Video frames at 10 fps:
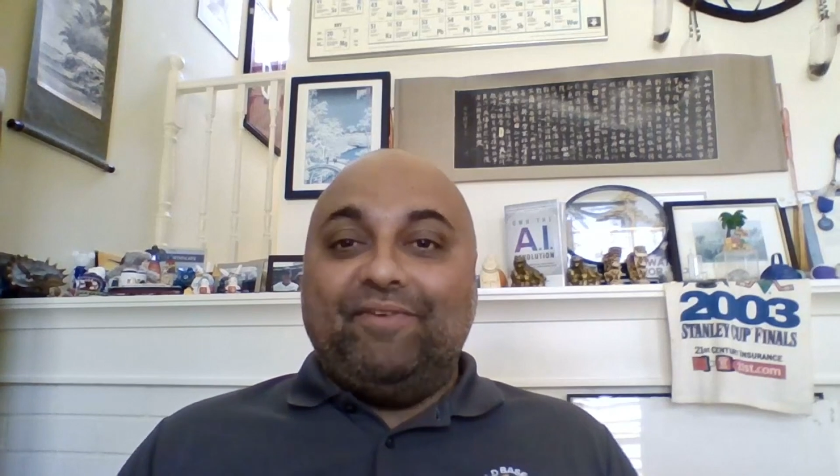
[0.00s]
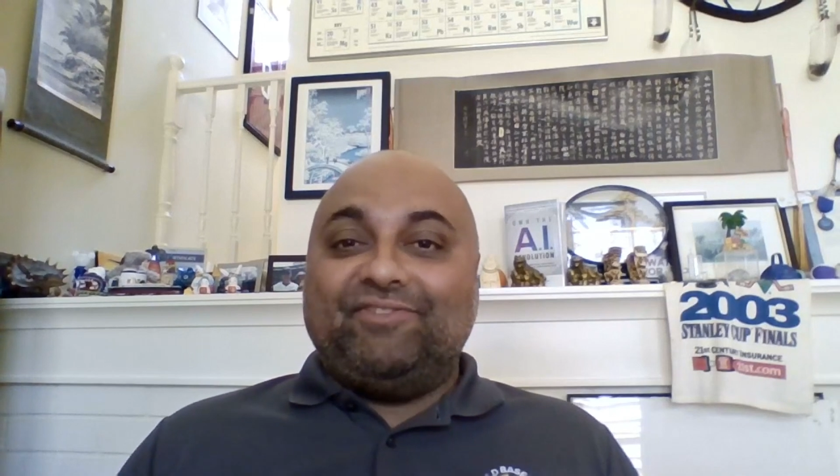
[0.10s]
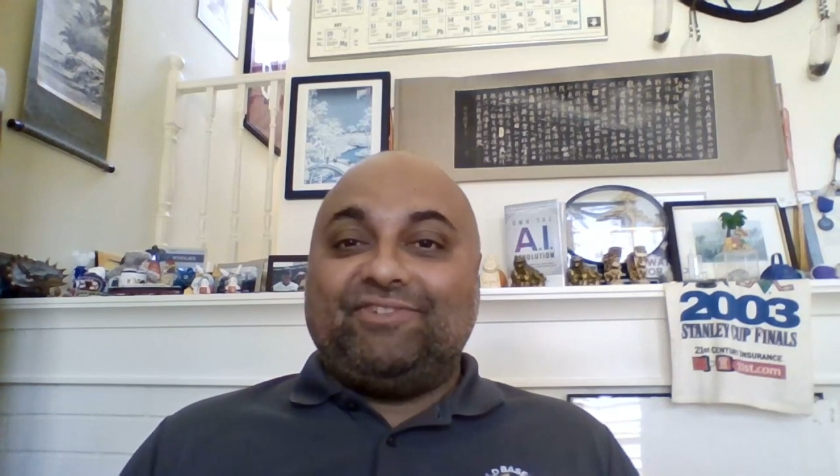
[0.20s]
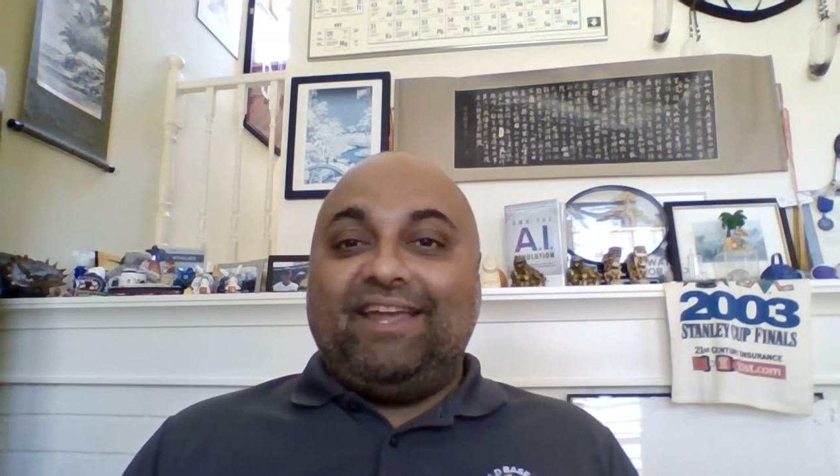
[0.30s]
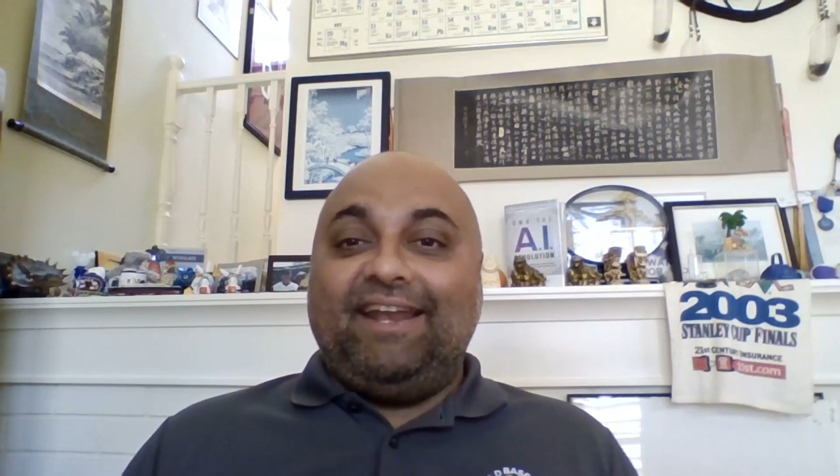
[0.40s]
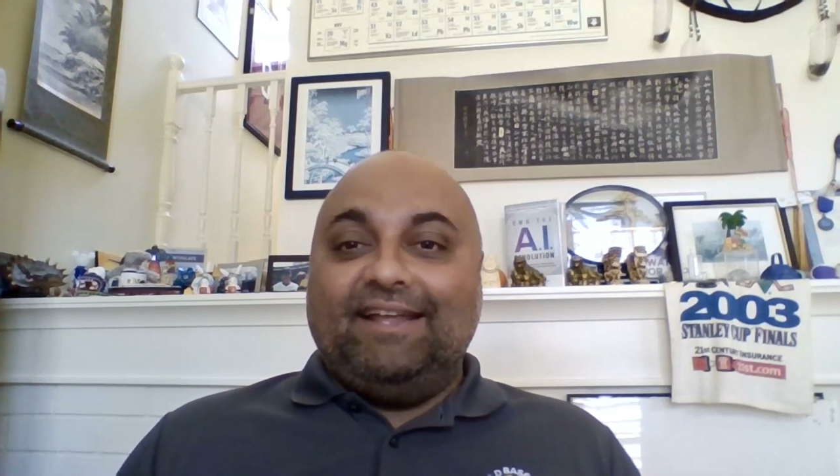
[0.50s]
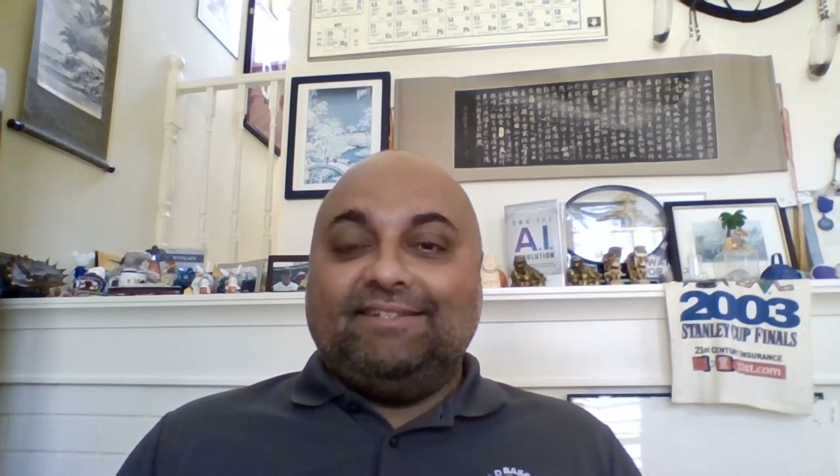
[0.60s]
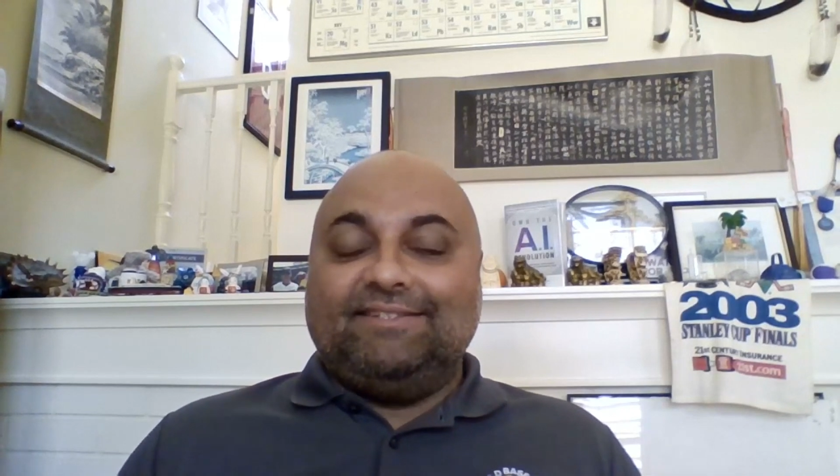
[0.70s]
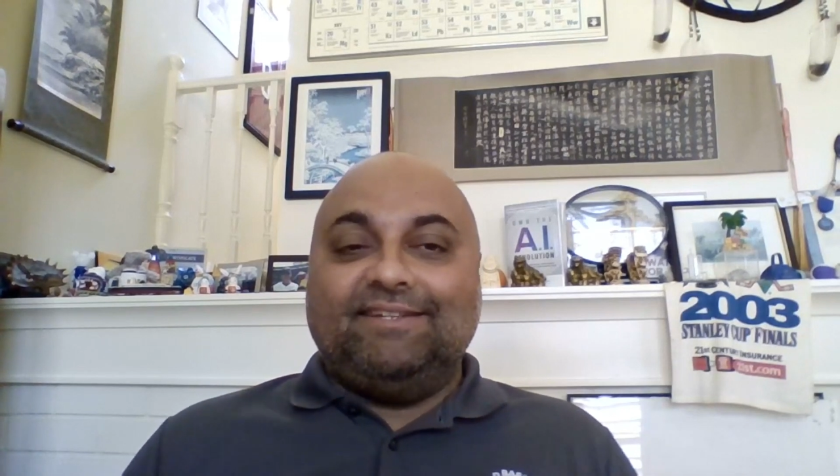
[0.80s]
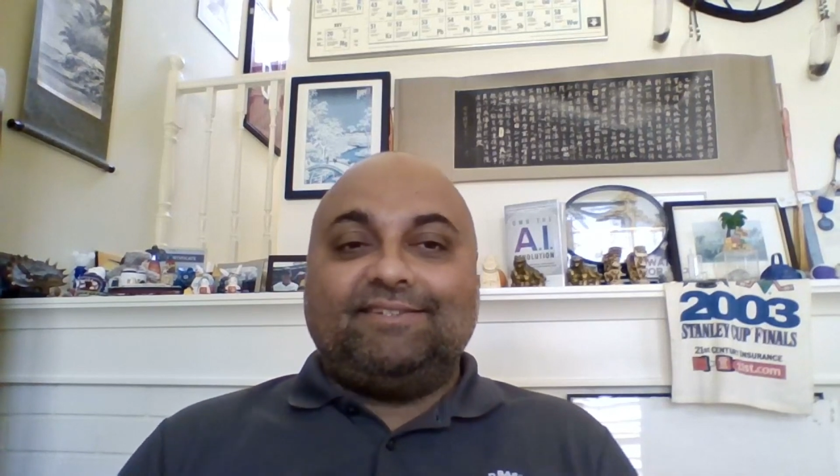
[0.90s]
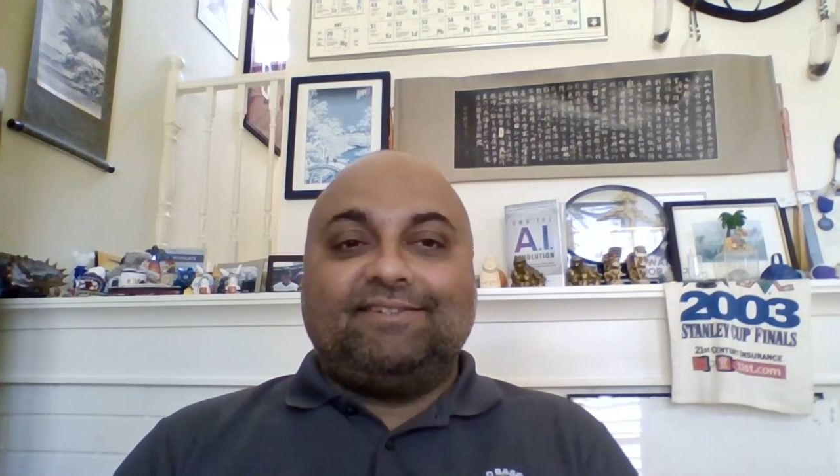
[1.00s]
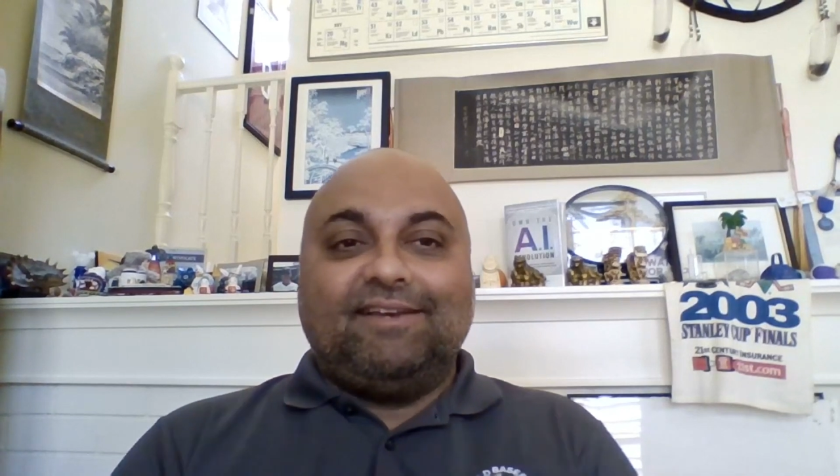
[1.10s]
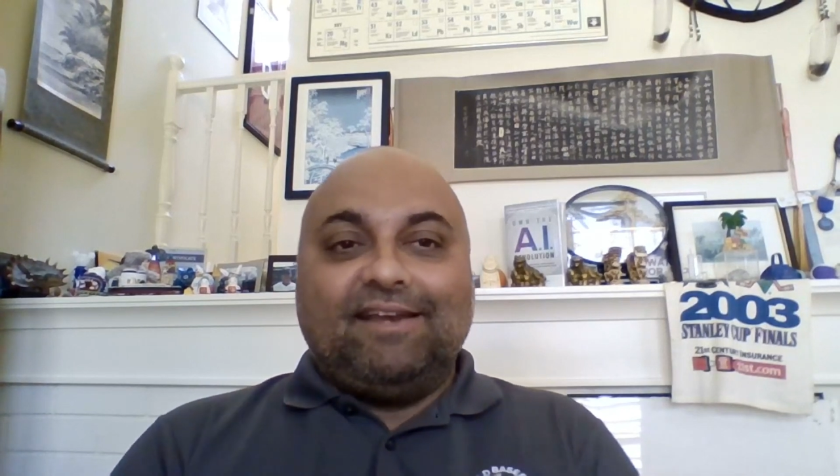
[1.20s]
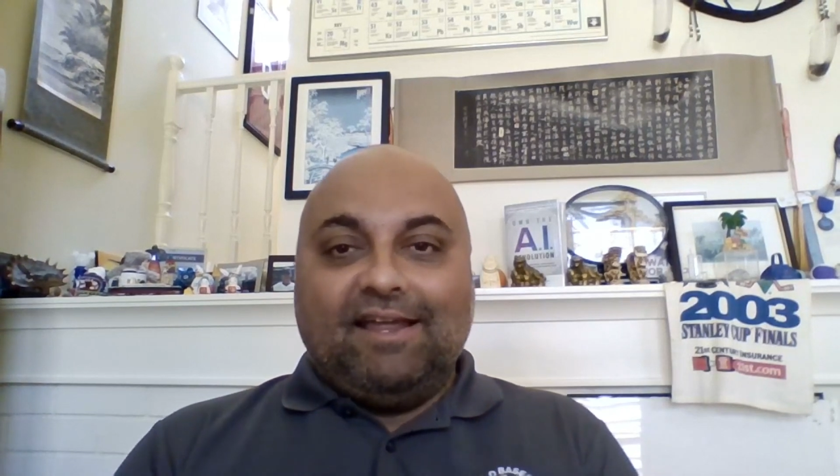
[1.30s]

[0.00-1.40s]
we've seen is this,